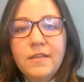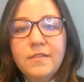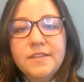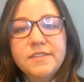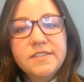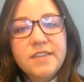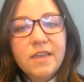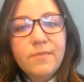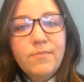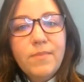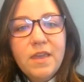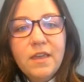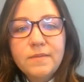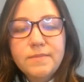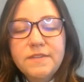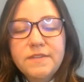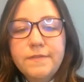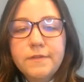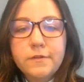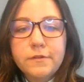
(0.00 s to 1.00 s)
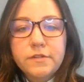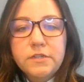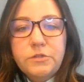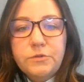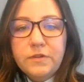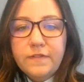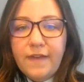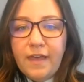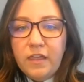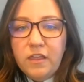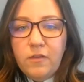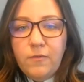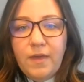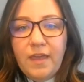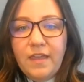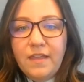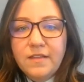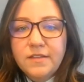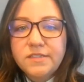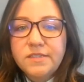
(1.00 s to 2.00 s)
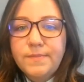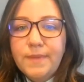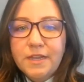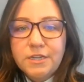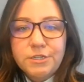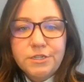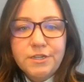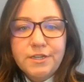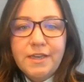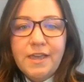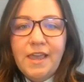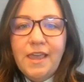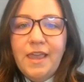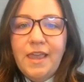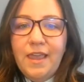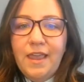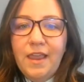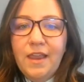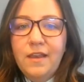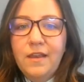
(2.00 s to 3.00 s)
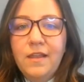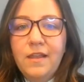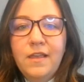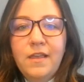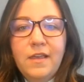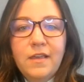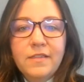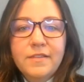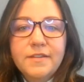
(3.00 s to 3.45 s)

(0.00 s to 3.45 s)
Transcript: This can become difficult to evaluate, especially in